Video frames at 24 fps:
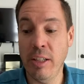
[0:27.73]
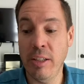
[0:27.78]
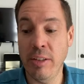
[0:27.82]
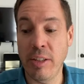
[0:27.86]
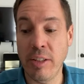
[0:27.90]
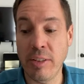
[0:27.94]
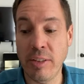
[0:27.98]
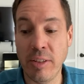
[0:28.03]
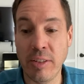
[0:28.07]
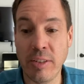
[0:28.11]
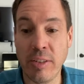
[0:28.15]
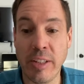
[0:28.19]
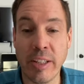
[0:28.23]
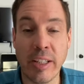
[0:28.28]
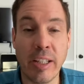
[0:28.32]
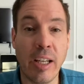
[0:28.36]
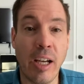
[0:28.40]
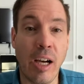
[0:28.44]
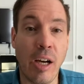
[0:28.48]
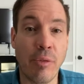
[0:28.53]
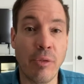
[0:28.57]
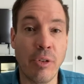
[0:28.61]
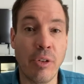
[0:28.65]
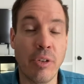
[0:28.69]
This is the
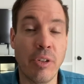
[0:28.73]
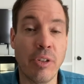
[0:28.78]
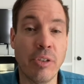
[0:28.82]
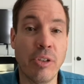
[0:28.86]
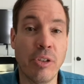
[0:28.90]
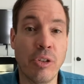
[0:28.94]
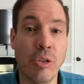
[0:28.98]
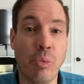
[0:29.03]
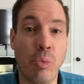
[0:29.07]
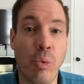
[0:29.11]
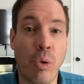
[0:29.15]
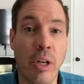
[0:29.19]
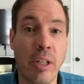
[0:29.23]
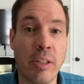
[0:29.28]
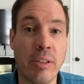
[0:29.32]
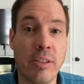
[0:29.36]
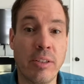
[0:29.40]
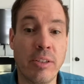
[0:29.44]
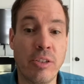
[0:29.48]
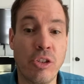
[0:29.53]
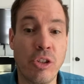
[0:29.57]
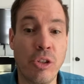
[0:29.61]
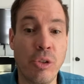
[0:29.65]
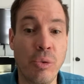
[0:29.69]
cover. This is what
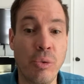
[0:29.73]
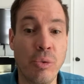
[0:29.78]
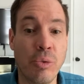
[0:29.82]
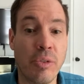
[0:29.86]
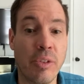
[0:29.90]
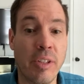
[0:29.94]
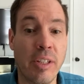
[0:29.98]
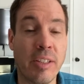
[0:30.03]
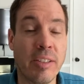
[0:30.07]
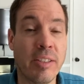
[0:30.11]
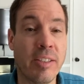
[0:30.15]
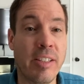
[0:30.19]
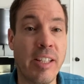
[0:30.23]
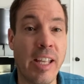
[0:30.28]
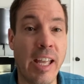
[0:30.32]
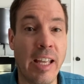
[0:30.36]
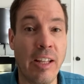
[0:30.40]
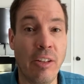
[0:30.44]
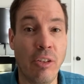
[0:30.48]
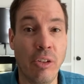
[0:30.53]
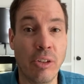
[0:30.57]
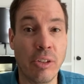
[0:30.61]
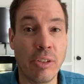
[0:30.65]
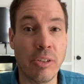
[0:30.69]
Choose This Day
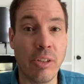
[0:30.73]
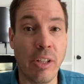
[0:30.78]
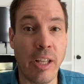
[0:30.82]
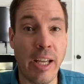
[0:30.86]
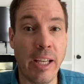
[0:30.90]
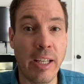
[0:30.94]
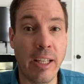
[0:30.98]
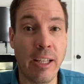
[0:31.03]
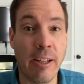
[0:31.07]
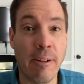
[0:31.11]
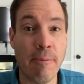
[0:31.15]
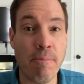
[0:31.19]
looks like.